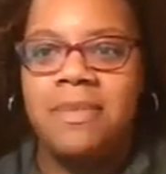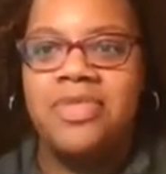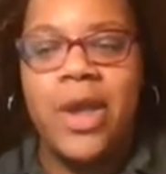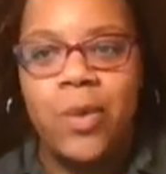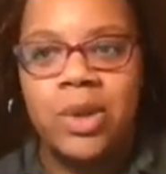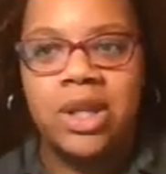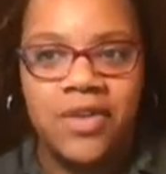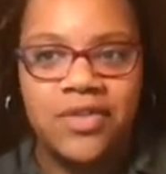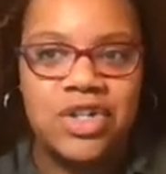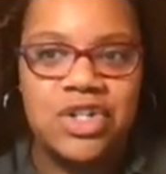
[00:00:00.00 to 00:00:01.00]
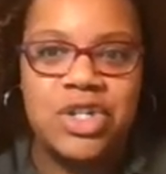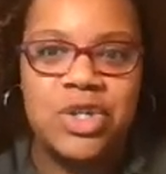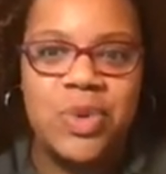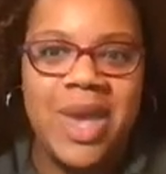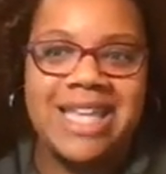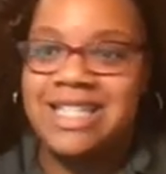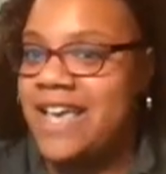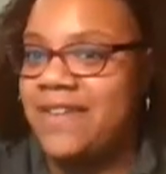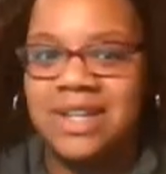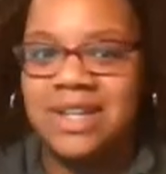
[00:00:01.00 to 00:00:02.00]
they would love to do, and
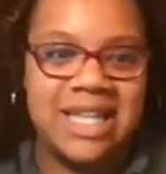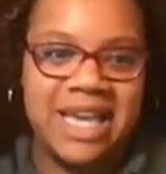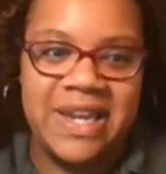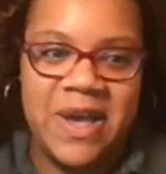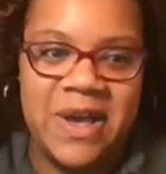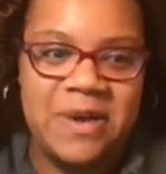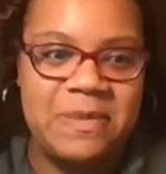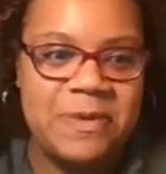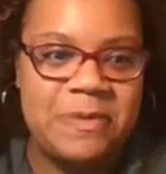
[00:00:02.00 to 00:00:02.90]
definitely sign up.